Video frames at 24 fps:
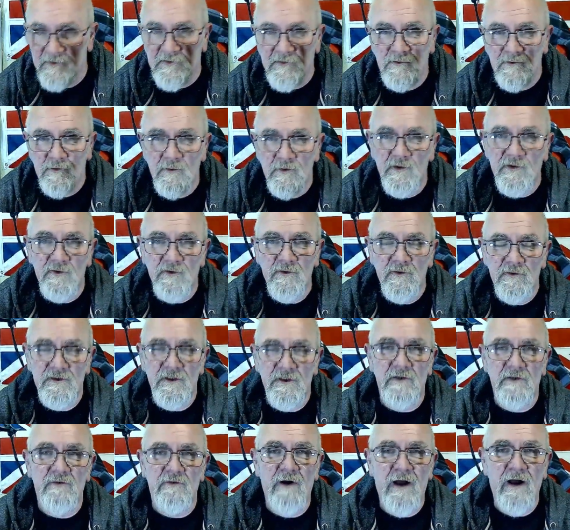and all sorts
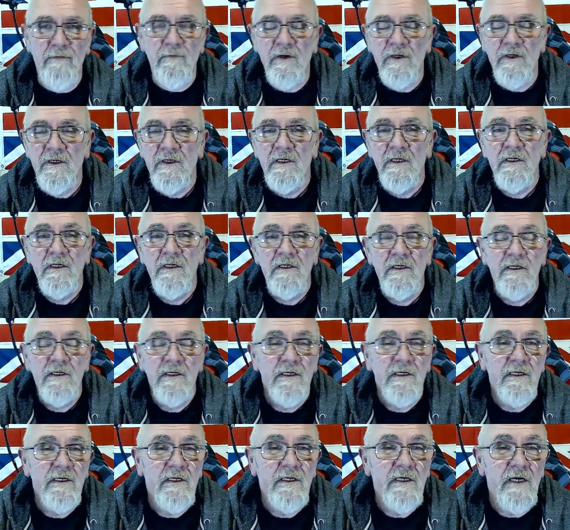of crap.
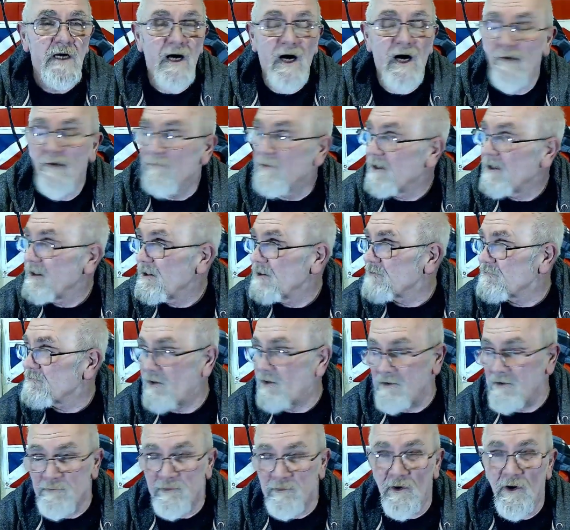But it is
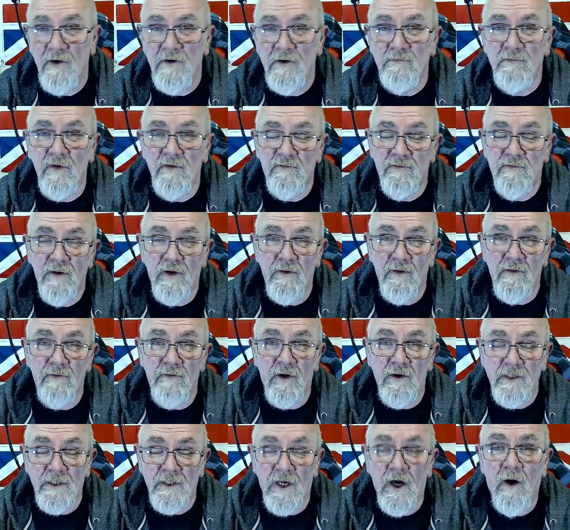very bright, but very,
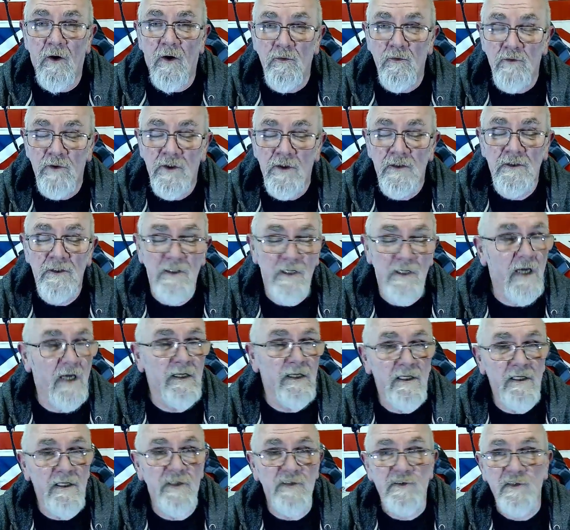very cold. And
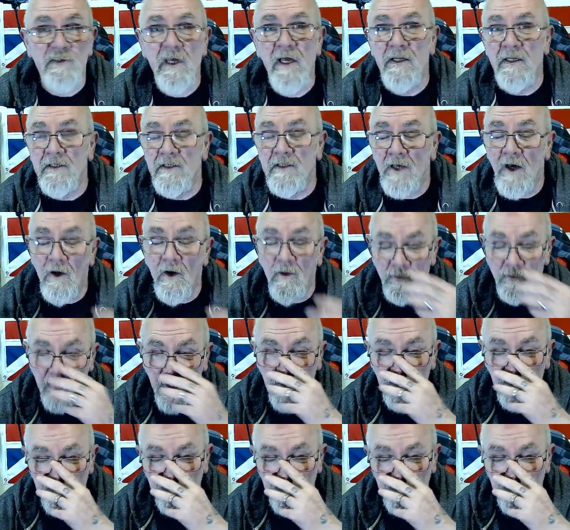it is getting colder.